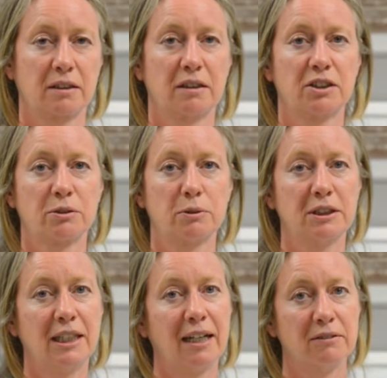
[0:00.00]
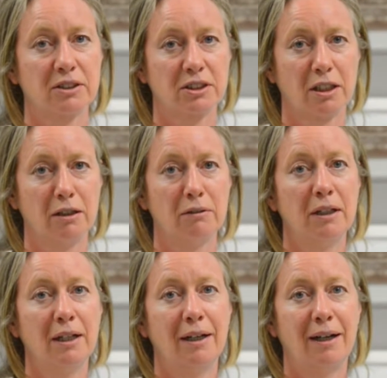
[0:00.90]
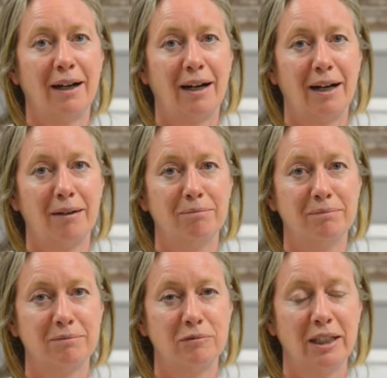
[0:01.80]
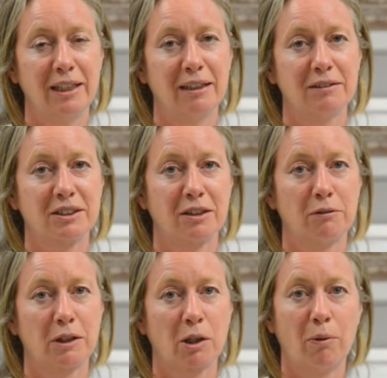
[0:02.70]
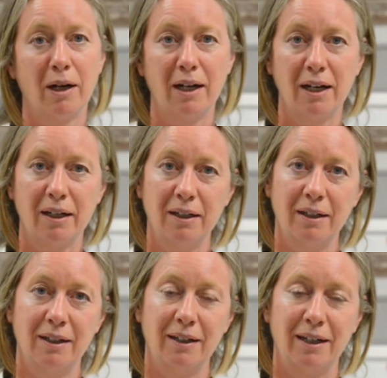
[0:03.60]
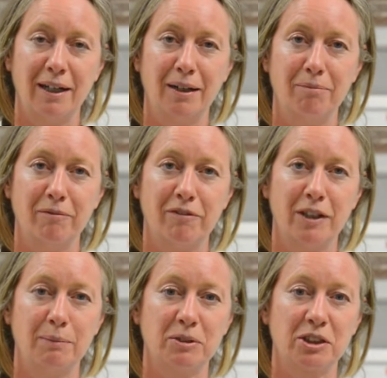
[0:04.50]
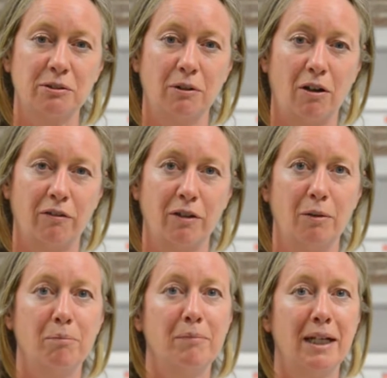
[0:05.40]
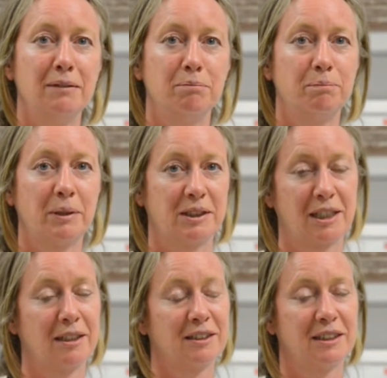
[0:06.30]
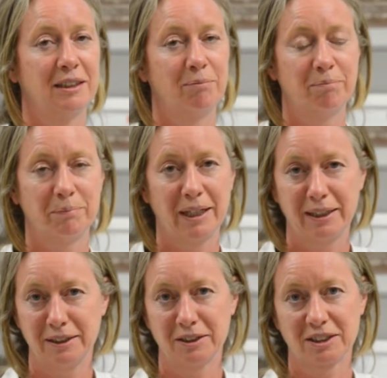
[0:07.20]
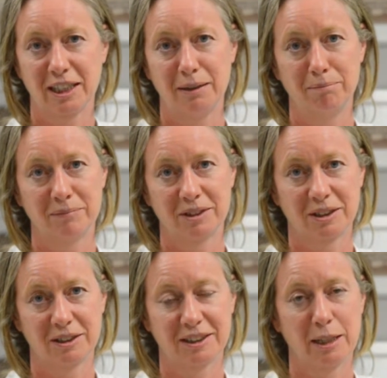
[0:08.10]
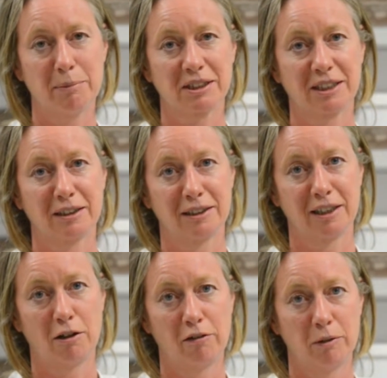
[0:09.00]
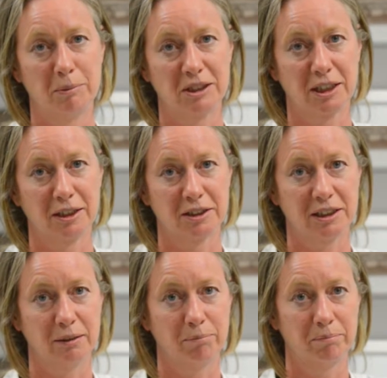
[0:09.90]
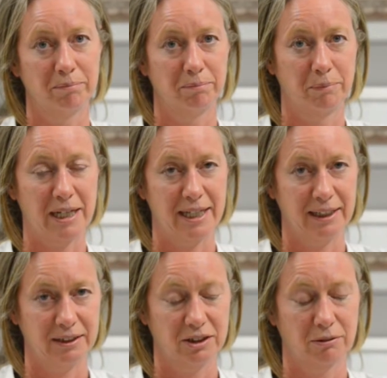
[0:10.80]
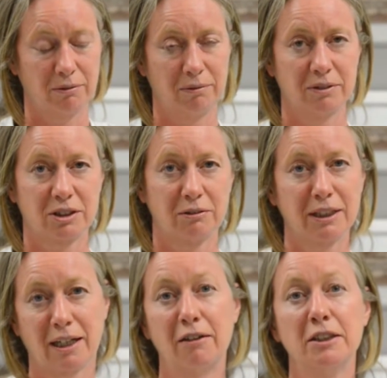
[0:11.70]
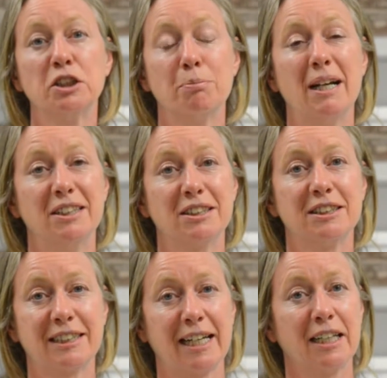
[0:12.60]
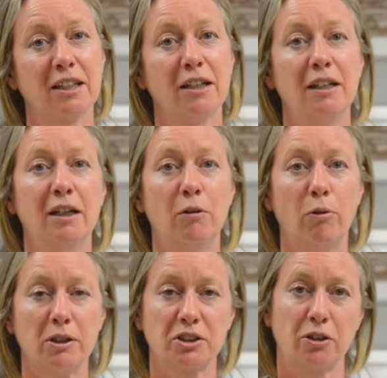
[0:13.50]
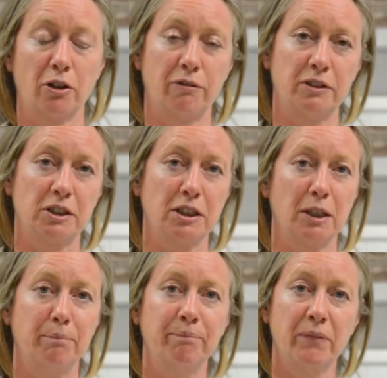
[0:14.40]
are sorted out. So really it's going to require firms to offer men paternity pay to the same extent that they offer maternity pay, to encourage men to take what's on offer to them.